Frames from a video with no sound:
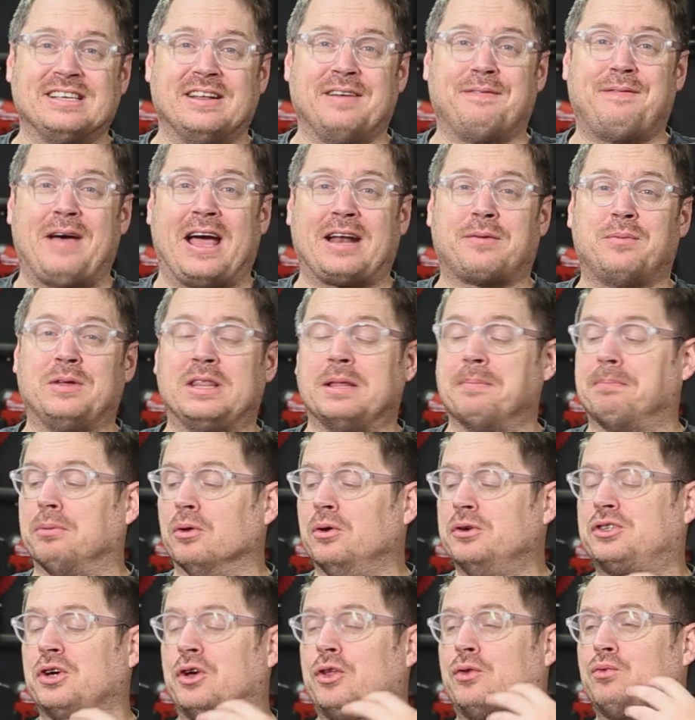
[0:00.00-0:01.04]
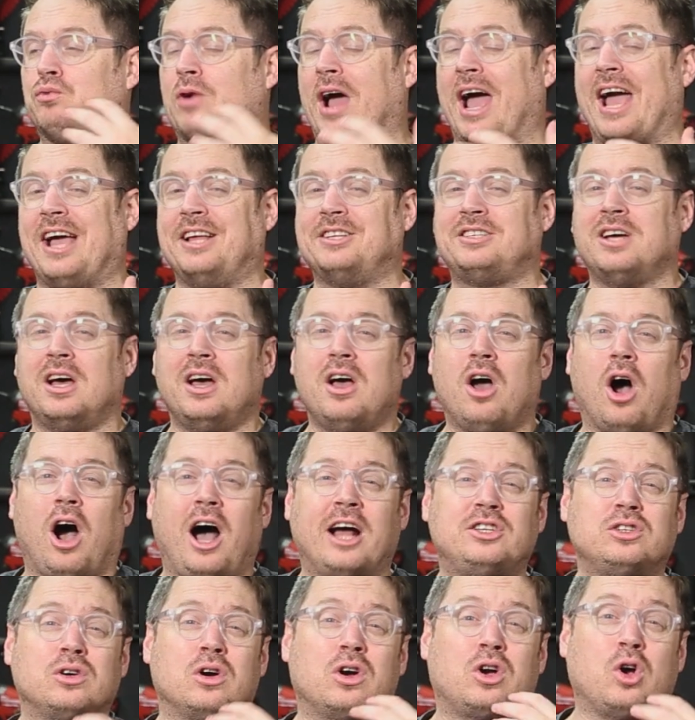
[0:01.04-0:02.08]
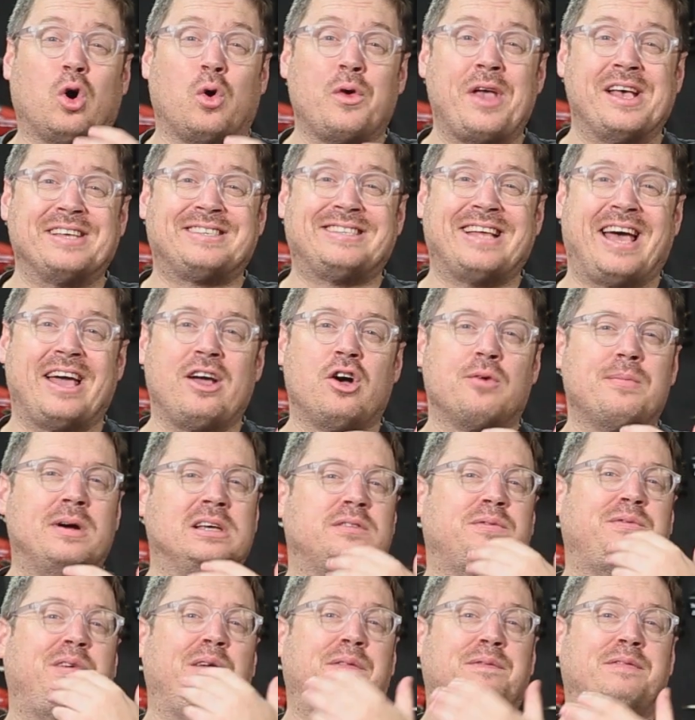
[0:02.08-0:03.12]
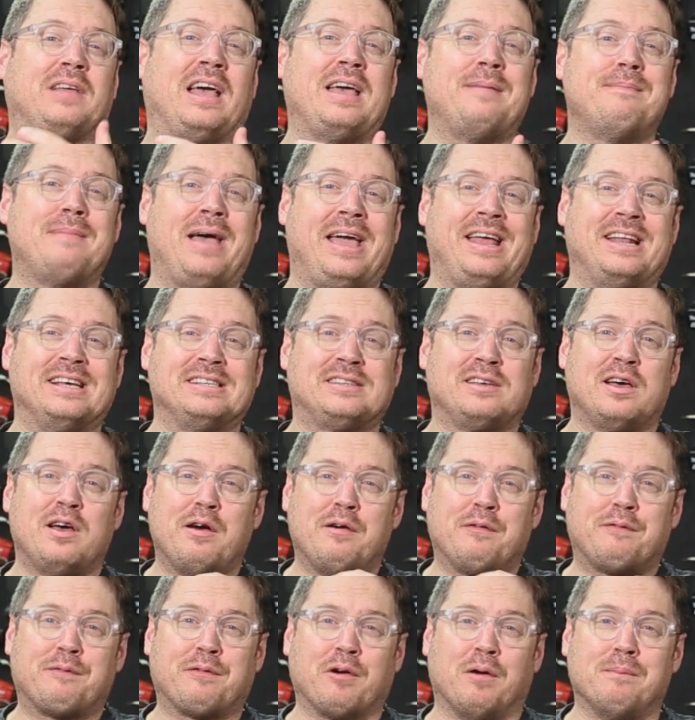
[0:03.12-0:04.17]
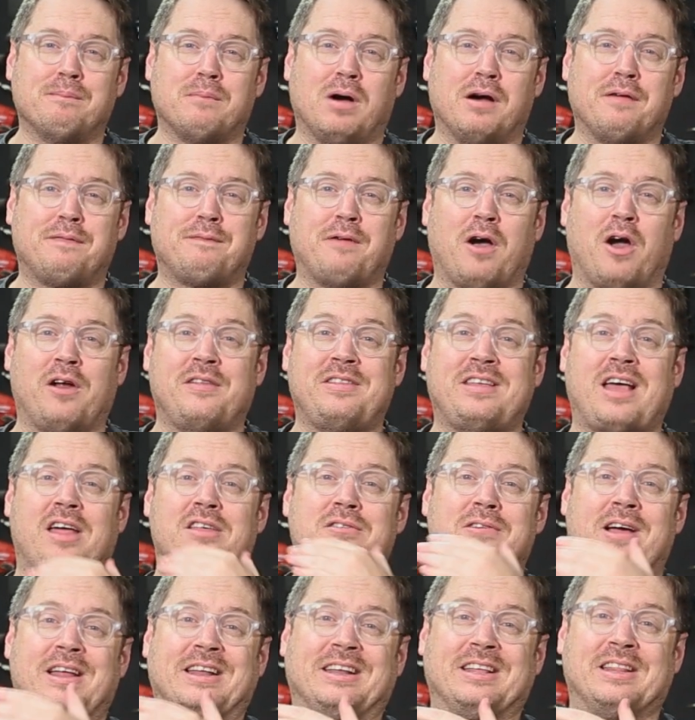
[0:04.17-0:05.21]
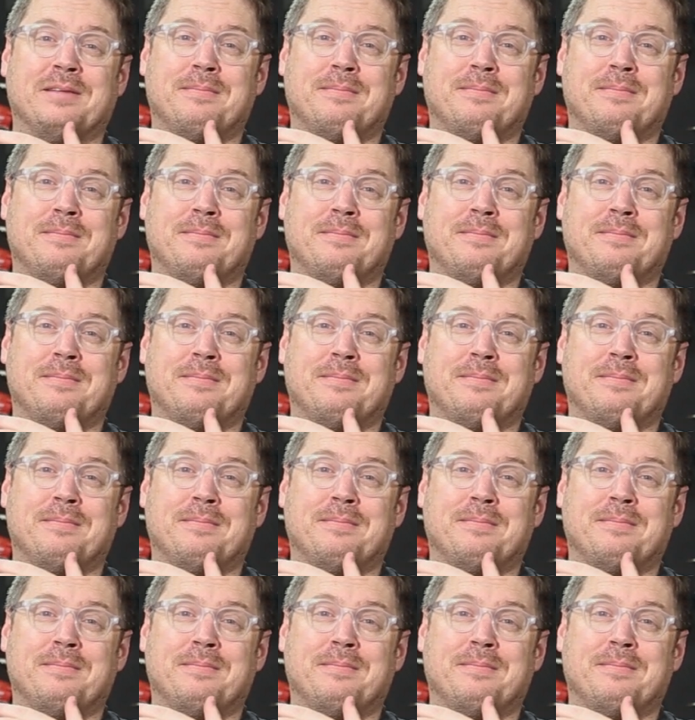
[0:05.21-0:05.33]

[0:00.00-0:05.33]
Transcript: And in fact, with the Bluetooth range, I took a call yesterday almost 15 meters from my phone at the other end of